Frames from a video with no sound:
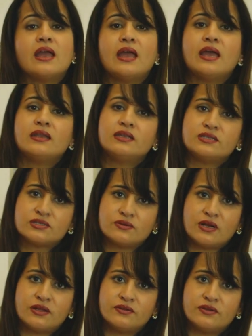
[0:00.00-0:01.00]
and
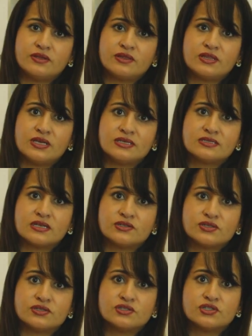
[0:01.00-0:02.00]
into other things such
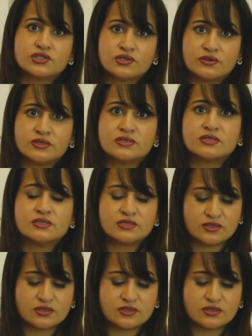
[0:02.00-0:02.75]
as insurance and